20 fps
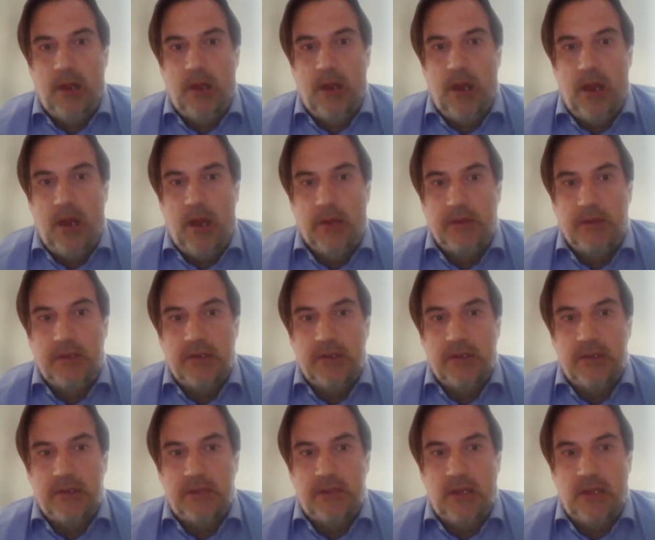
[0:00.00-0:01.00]
that
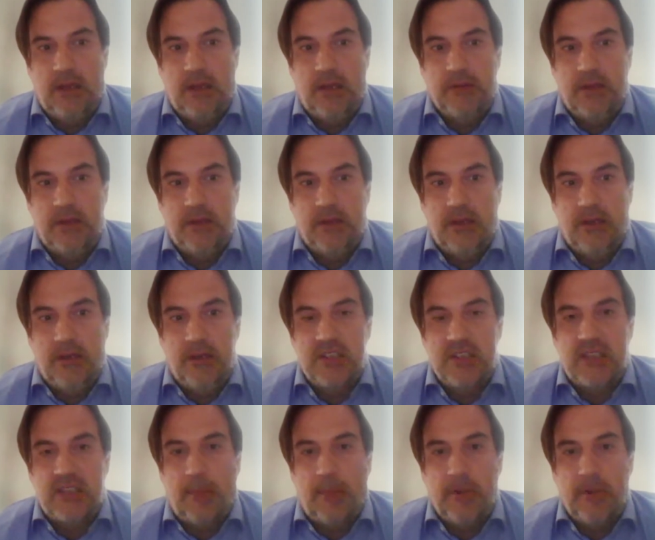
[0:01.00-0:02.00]
the
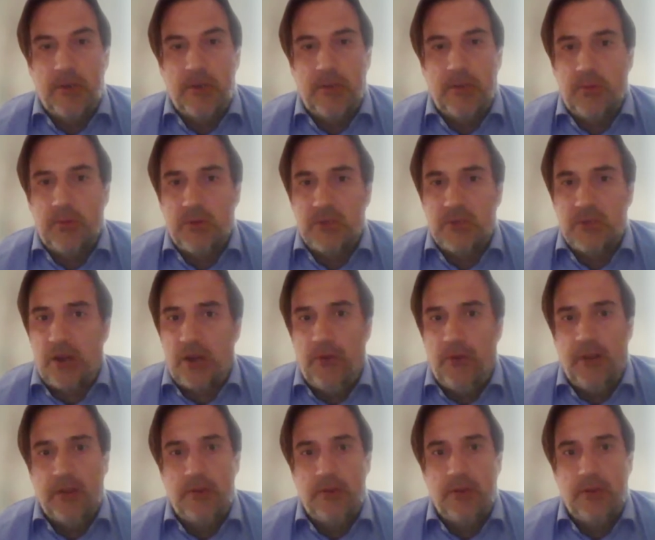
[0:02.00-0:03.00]
establishment was out
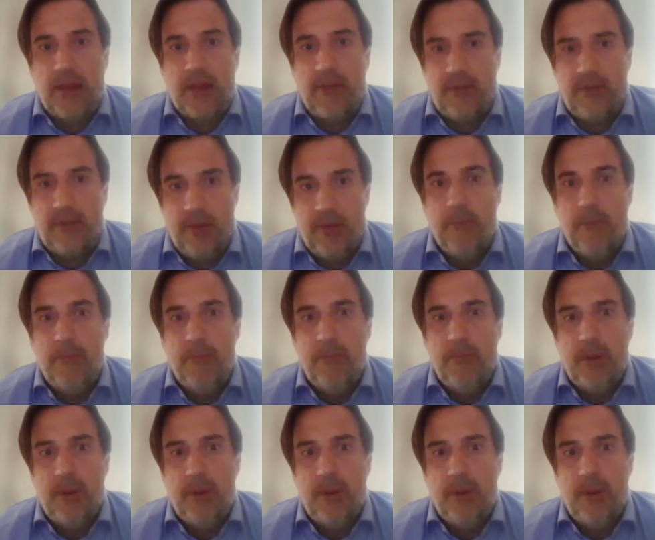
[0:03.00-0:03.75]
there to get him,